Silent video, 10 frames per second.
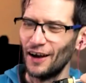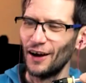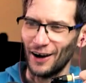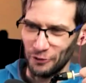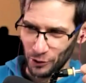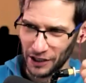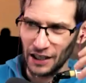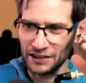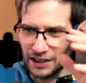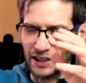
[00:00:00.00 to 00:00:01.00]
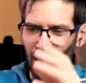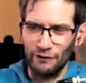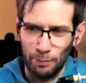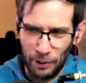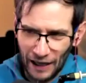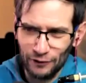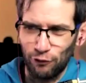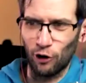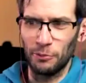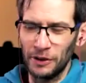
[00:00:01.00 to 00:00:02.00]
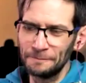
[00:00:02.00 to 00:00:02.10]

We indeed have a platform.